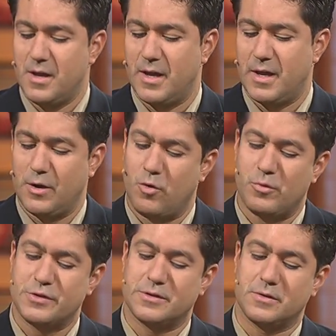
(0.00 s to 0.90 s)
It
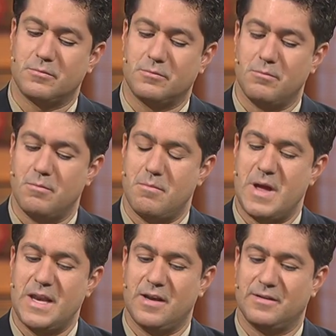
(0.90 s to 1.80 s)
almost
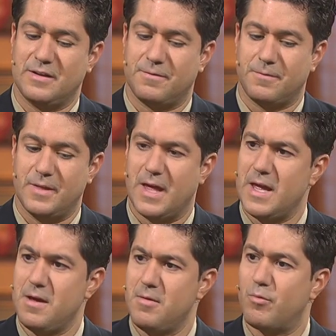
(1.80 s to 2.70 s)
made it as if
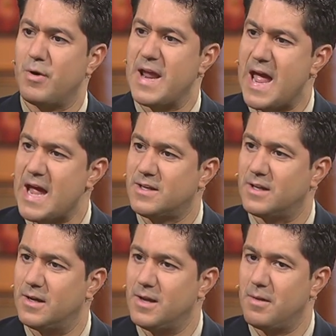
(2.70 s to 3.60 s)
they
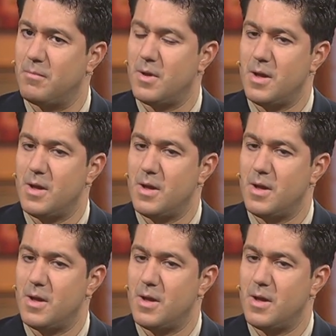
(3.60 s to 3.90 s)
reacted em